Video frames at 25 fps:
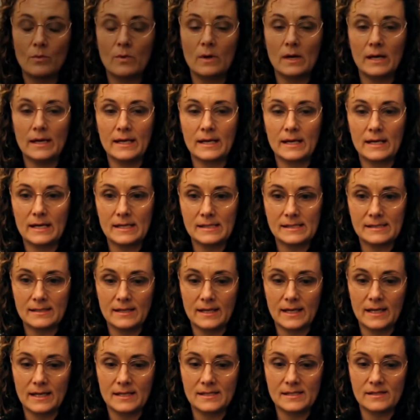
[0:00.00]
willingness, I
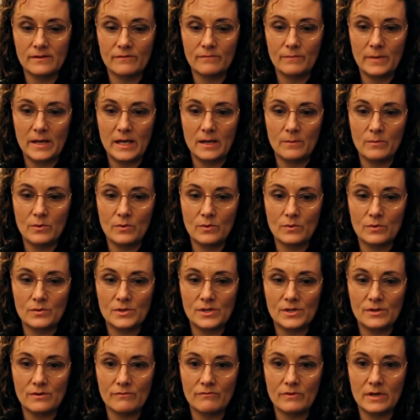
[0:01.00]
guess, of people
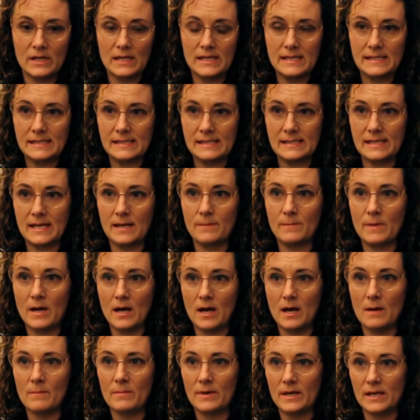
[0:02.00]
to really step
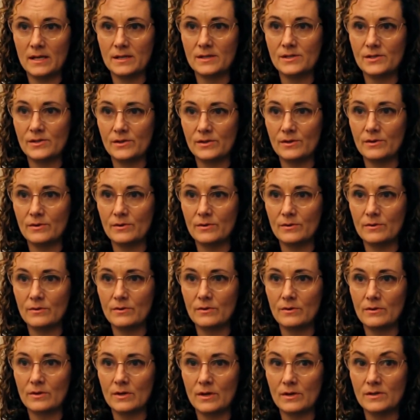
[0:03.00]
up into
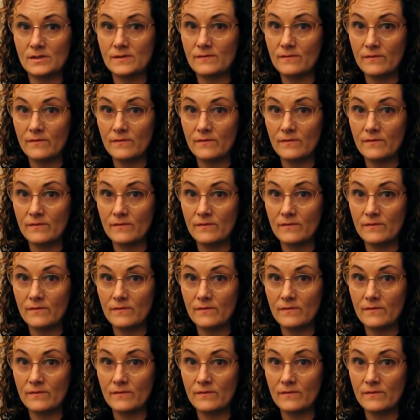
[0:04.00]
those